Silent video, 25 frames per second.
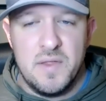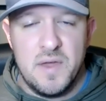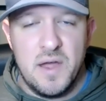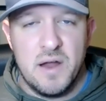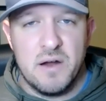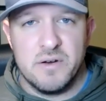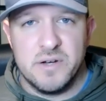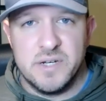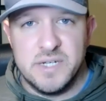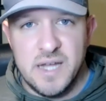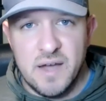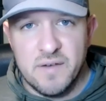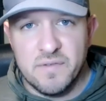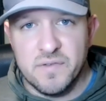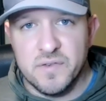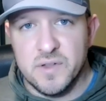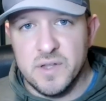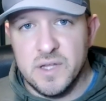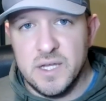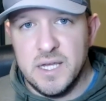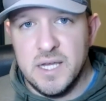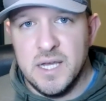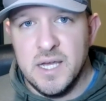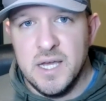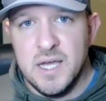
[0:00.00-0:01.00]
and they are
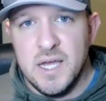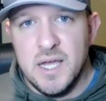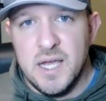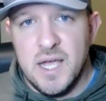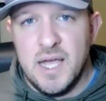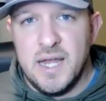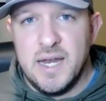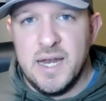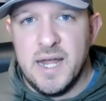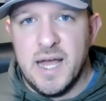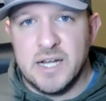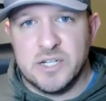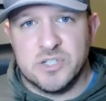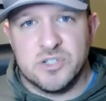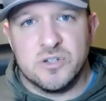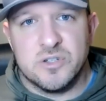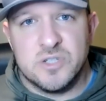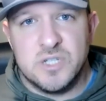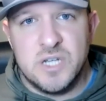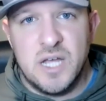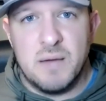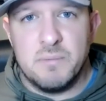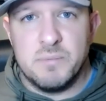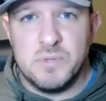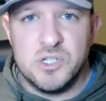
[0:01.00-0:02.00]
definitely a
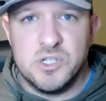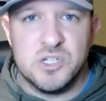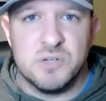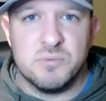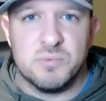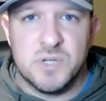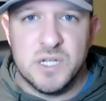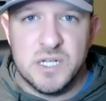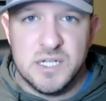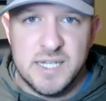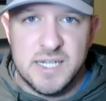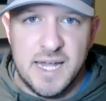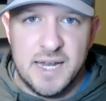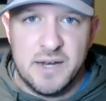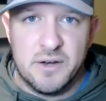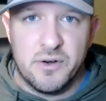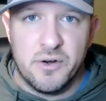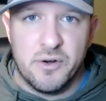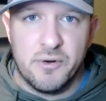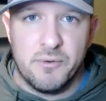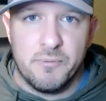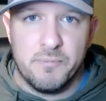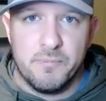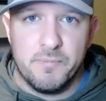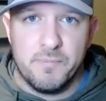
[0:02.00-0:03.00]
national championship
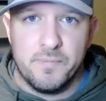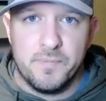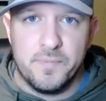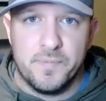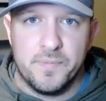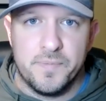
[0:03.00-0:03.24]
contender.